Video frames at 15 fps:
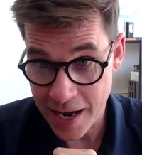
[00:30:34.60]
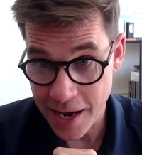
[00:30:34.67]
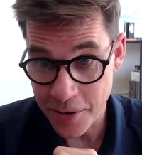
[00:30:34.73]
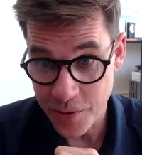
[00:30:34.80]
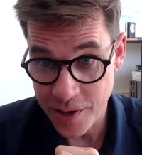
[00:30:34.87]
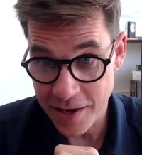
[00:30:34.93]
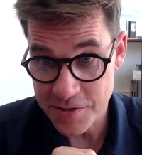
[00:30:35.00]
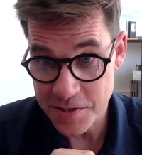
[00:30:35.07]
out.
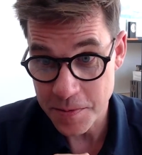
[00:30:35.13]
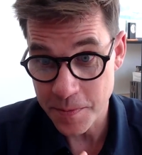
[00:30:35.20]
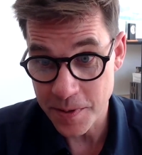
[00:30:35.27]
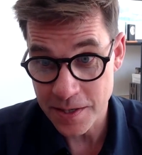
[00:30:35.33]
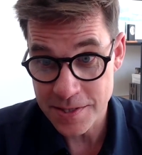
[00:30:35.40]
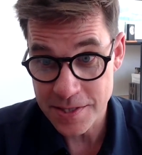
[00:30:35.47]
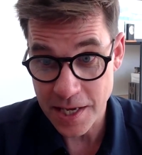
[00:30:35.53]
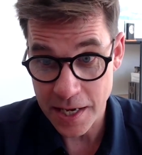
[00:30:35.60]
We have some
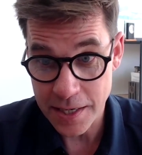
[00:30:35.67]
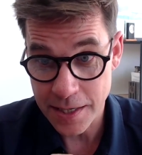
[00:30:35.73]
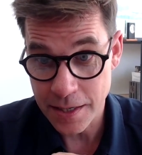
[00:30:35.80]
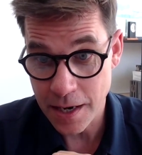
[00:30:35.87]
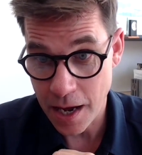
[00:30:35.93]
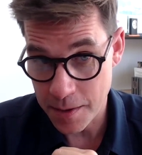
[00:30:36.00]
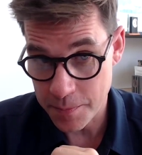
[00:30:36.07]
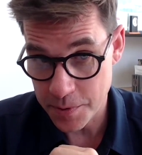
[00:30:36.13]
exciting
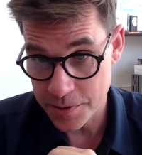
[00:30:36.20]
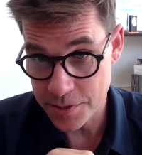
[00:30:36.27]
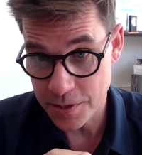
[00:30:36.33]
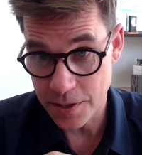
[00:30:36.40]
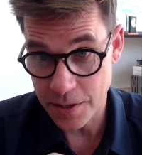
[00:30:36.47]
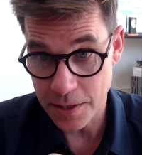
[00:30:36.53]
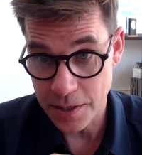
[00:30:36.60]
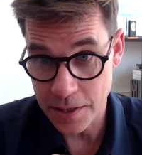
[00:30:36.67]

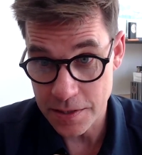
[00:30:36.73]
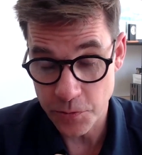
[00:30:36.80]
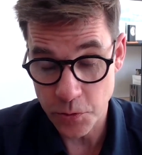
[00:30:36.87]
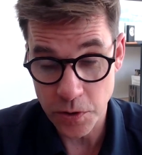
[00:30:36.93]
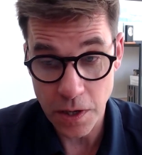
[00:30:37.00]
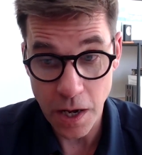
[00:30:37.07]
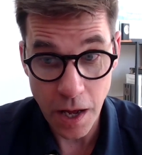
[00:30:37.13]
opportunities for